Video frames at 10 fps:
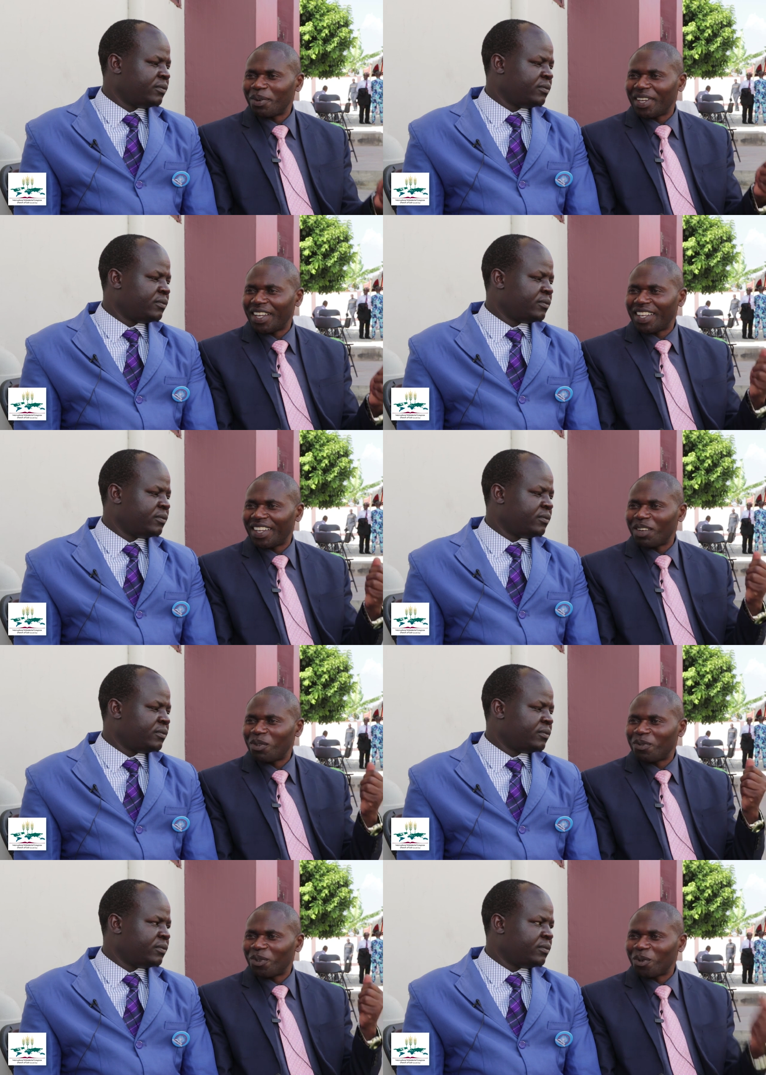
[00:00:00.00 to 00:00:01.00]
Speaker 1: ya
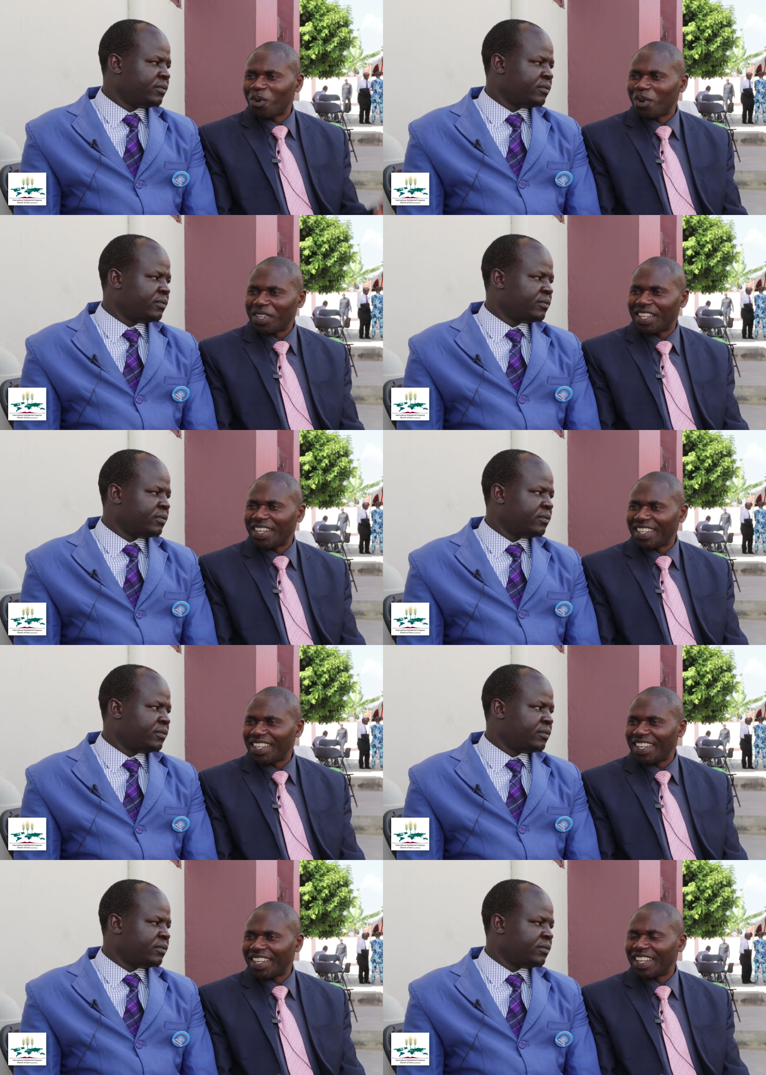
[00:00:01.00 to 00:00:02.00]
Ufunuo wa
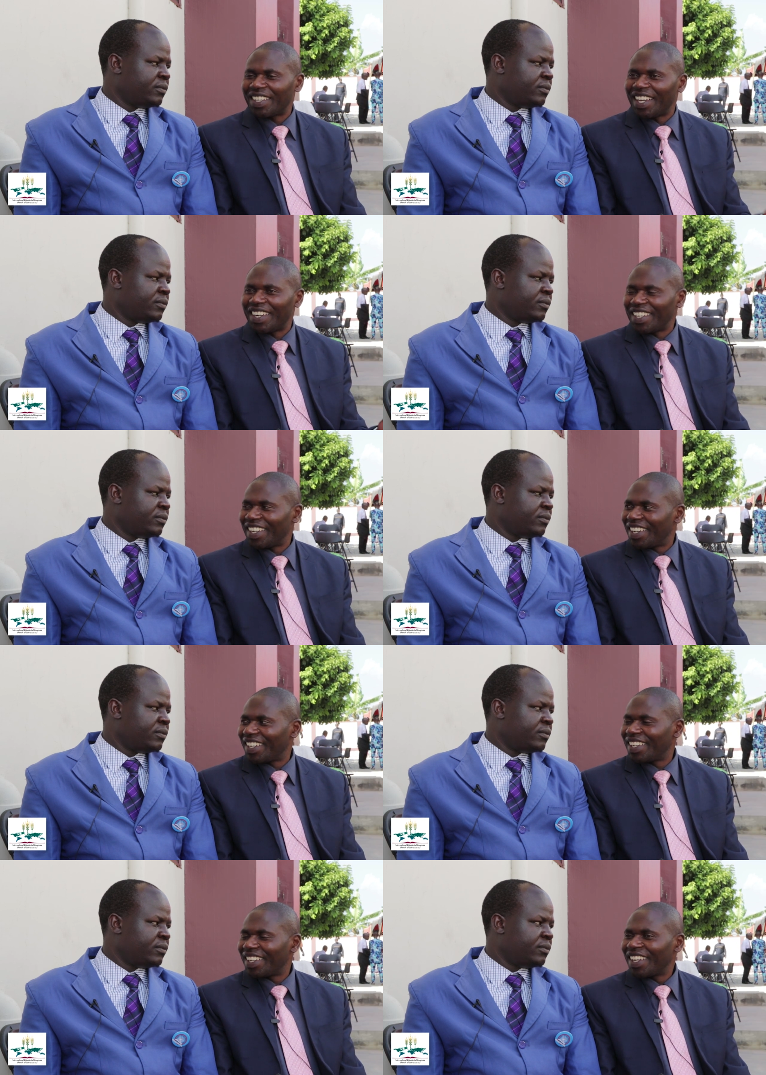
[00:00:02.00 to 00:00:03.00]

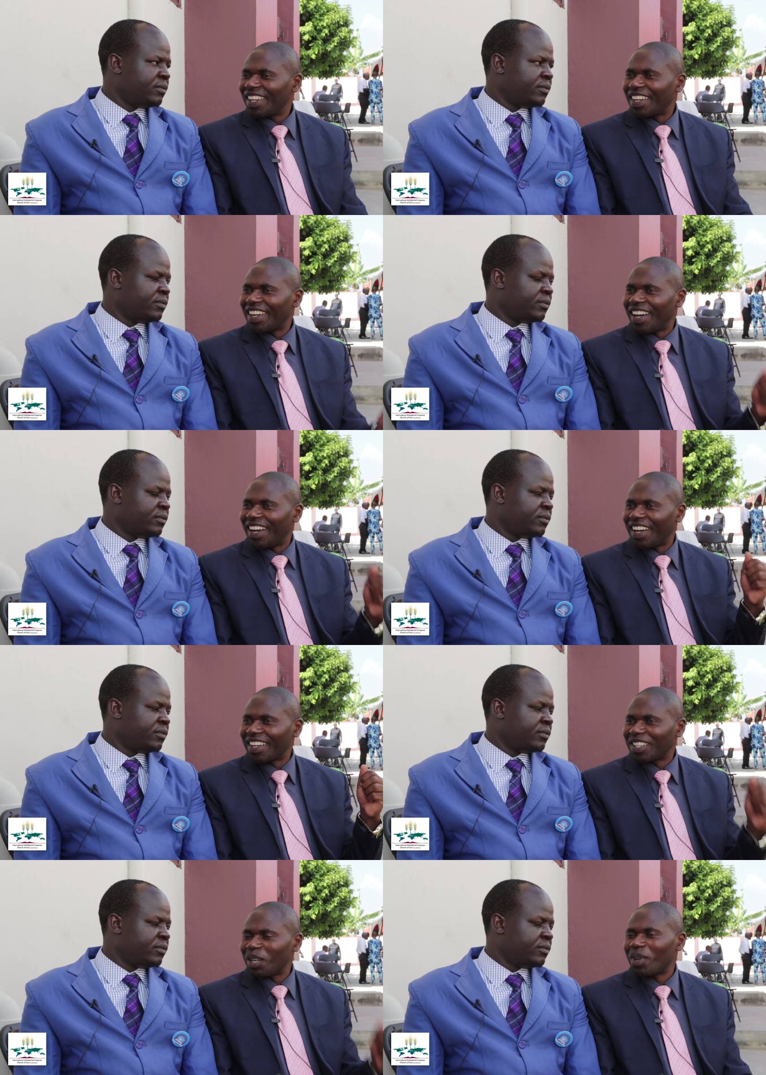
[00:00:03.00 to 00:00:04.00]
Danieli
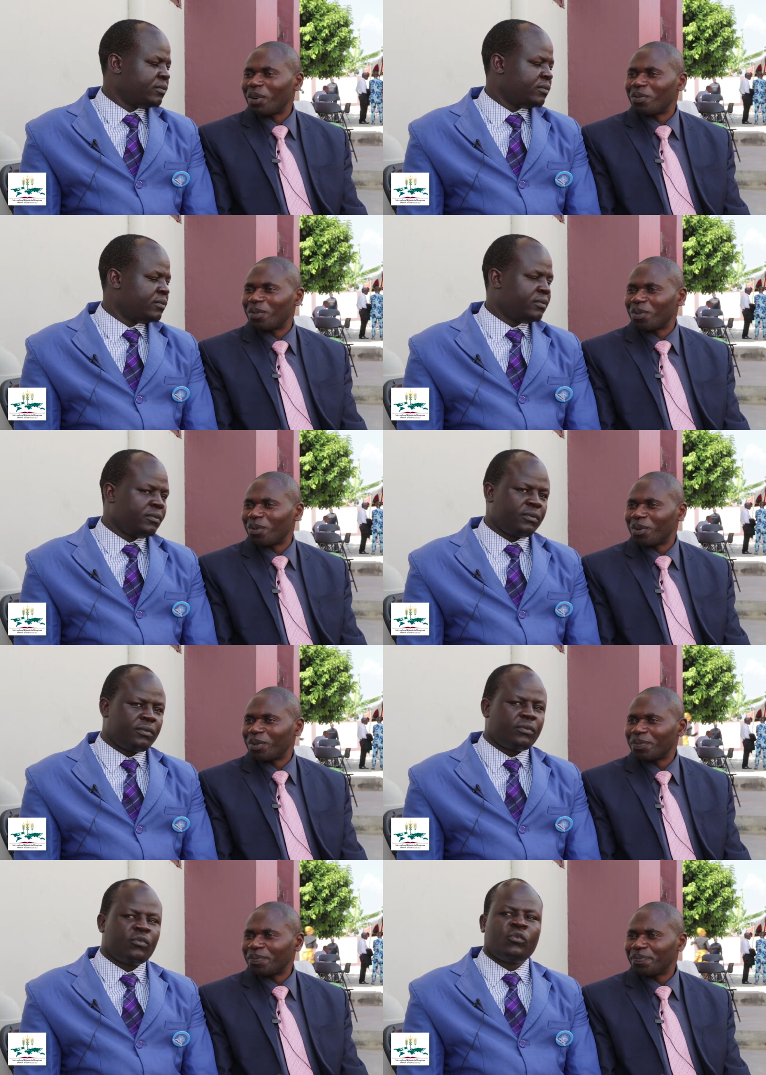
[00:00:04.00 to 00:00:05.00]
na kitabu
Speaker 2: ya
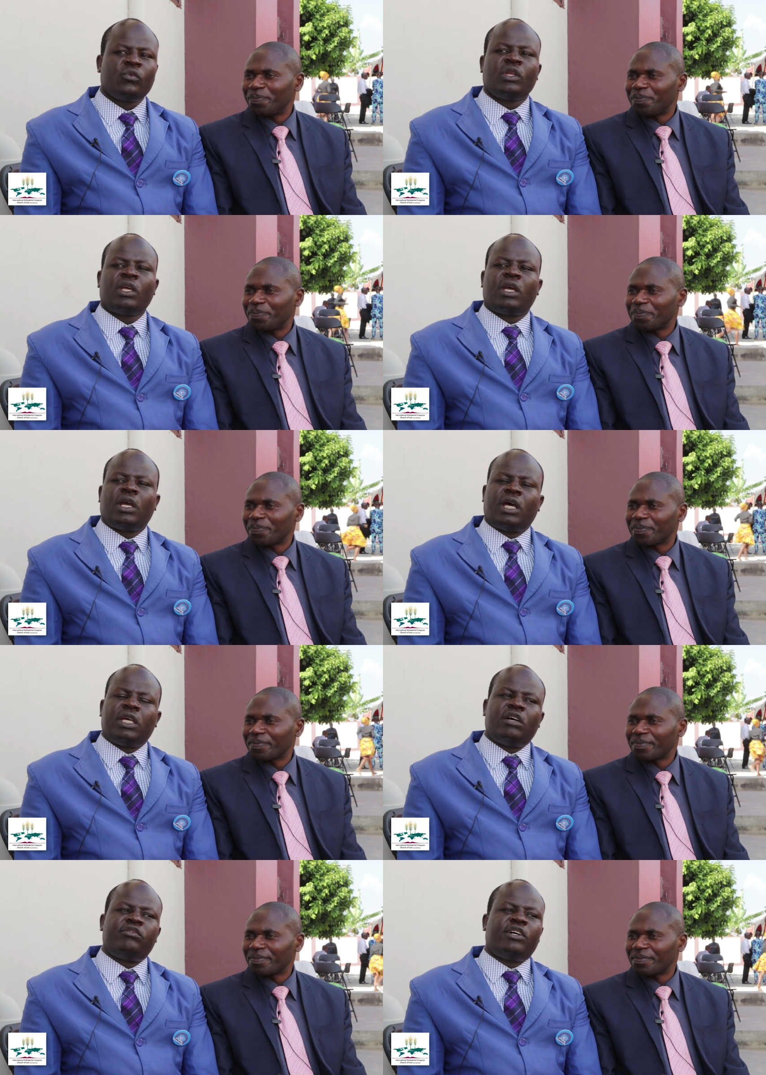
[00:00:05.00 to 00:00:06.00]
Ufunuo. I
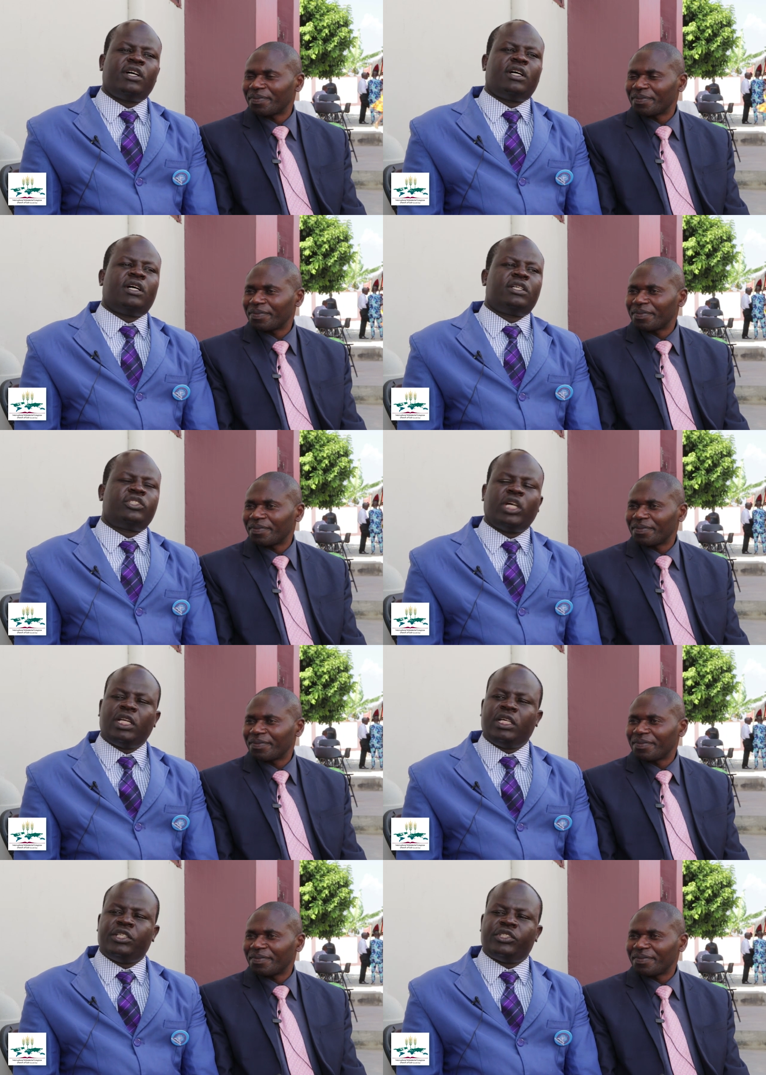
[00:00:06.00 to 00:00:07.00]
have a
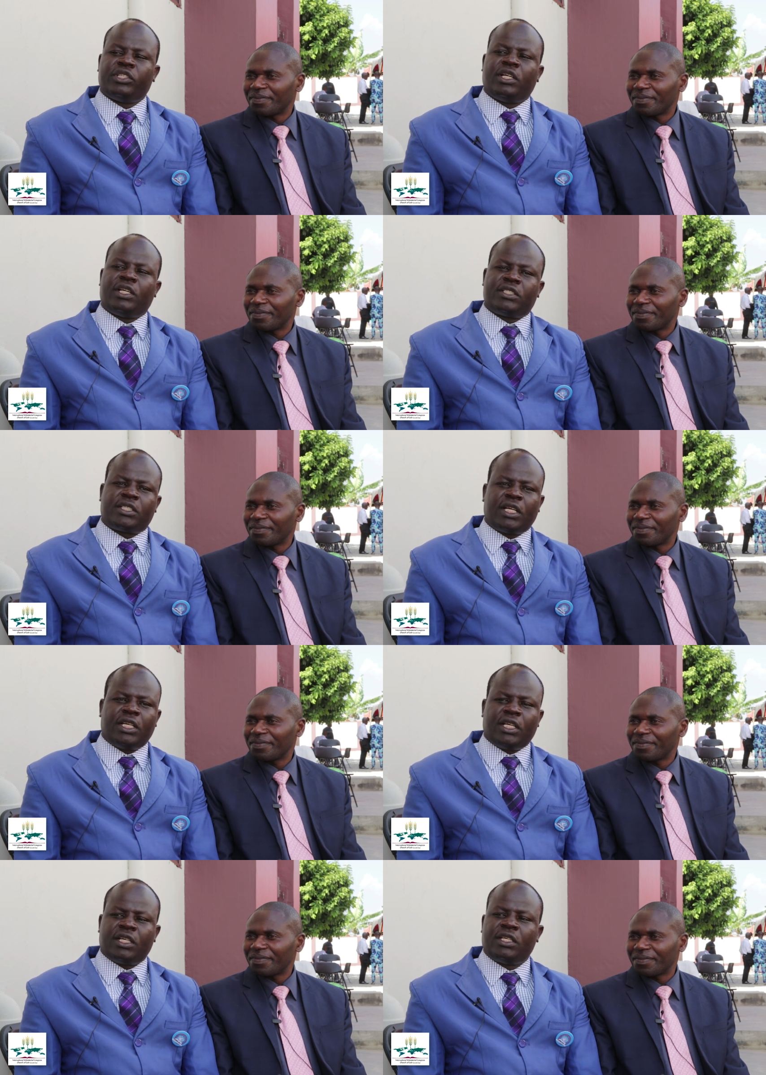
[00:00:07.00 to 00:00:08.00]
challenge in
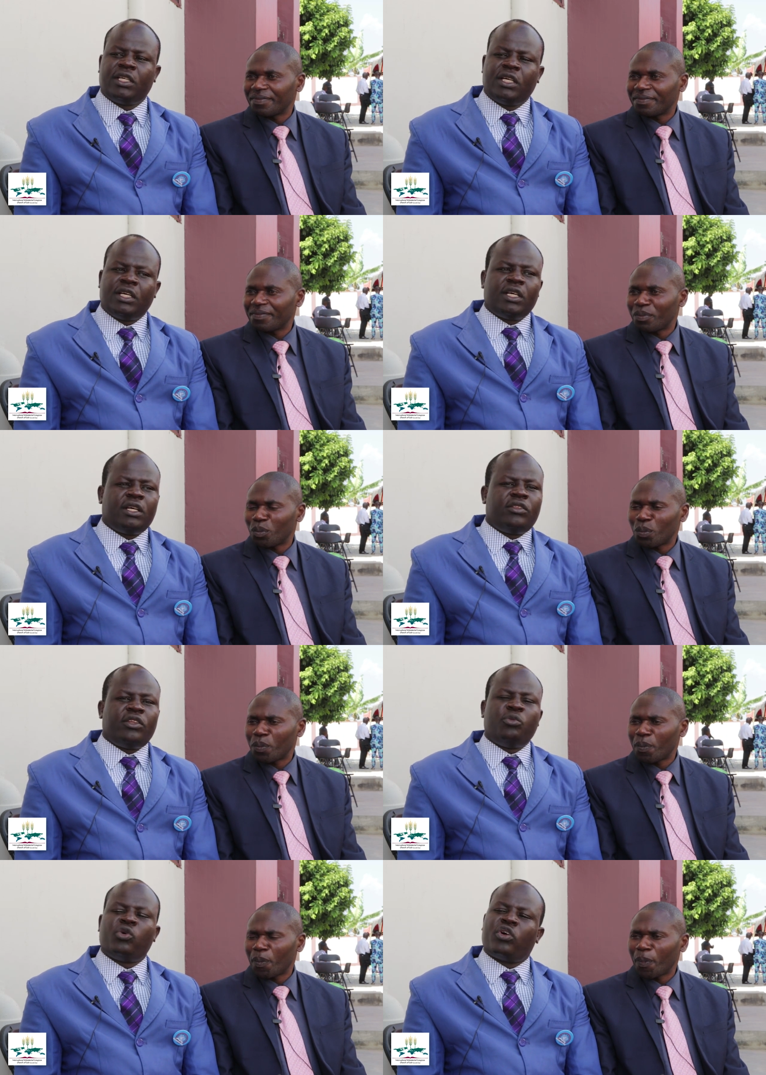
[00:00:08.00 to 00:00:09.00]
understanding
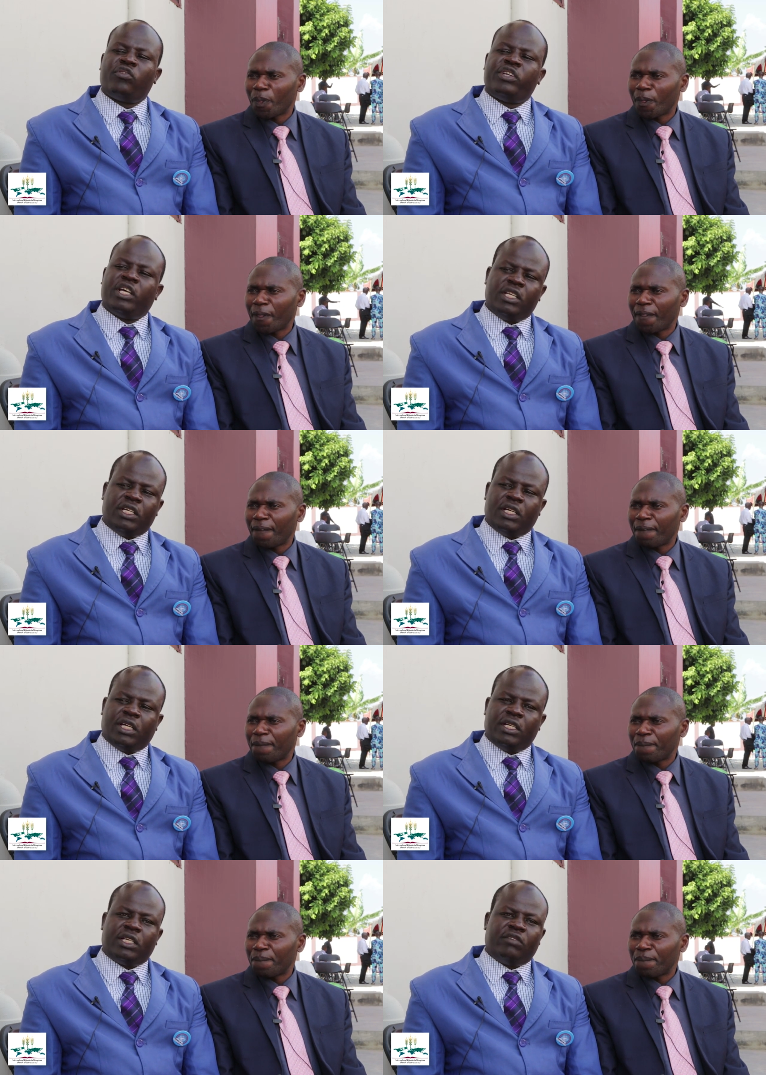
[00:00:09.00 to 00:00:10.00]
the book of Daniel and